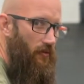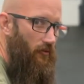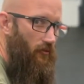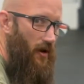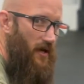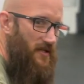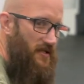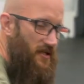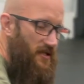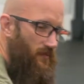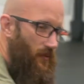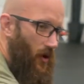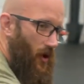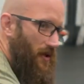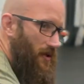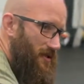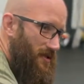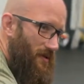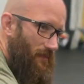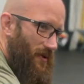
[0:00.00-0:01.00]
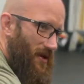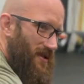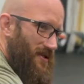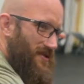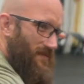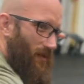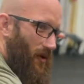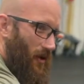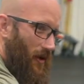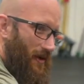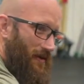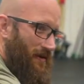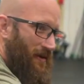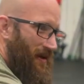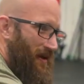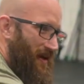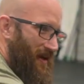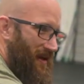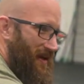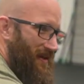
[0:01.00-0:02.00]
thoracic spine is the bit of spine
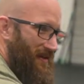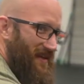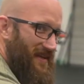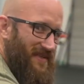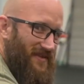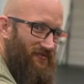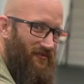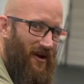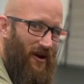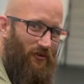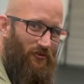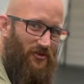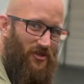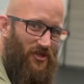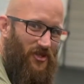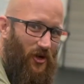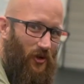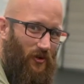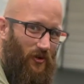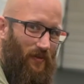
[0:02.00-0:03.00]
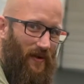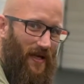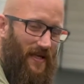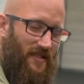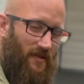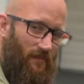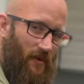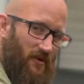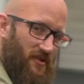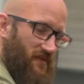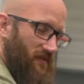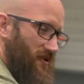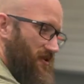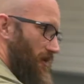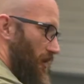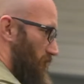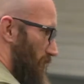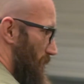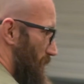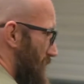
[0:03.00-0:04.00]
that's around your shoulder blades. And most of
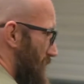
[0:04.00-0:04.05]
us know that